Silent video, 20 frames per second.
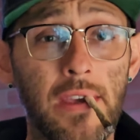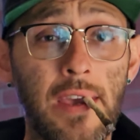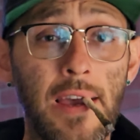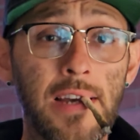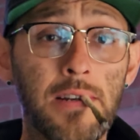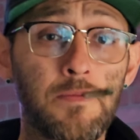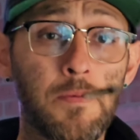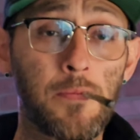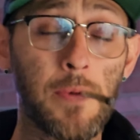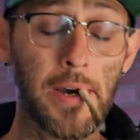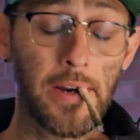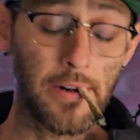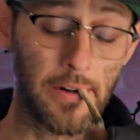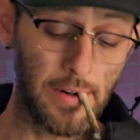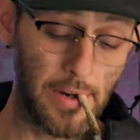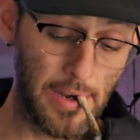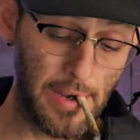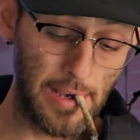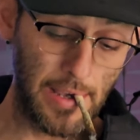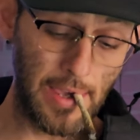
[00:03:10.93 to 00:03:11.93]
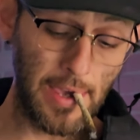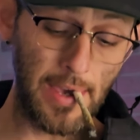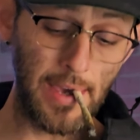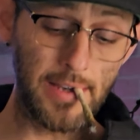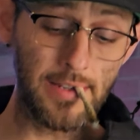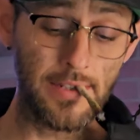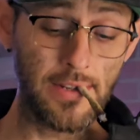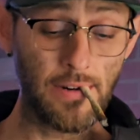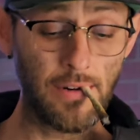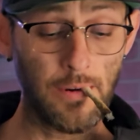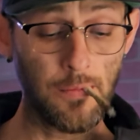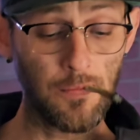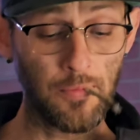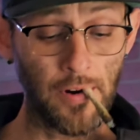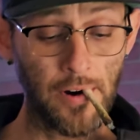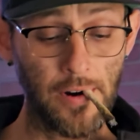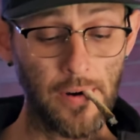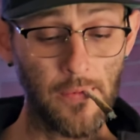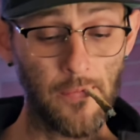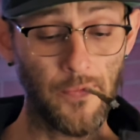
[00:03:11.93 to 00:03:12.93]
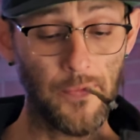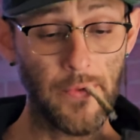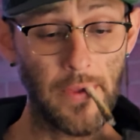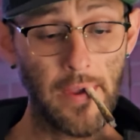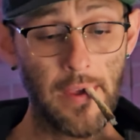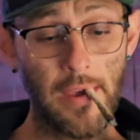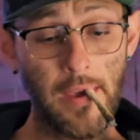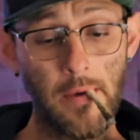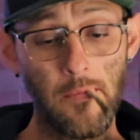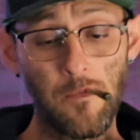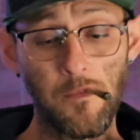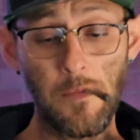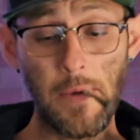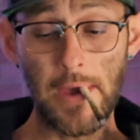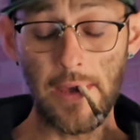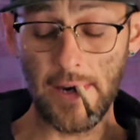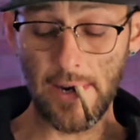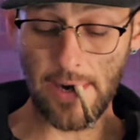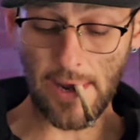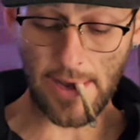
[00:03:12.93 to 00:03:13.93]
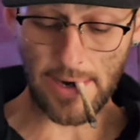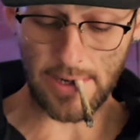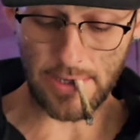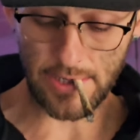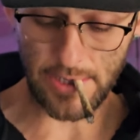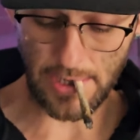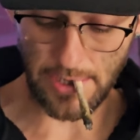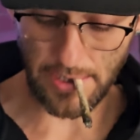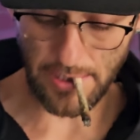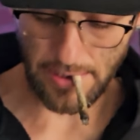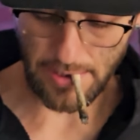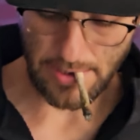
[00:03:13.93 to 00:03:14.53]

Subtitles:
Caspa miner, KS0 Pro, made it out of China.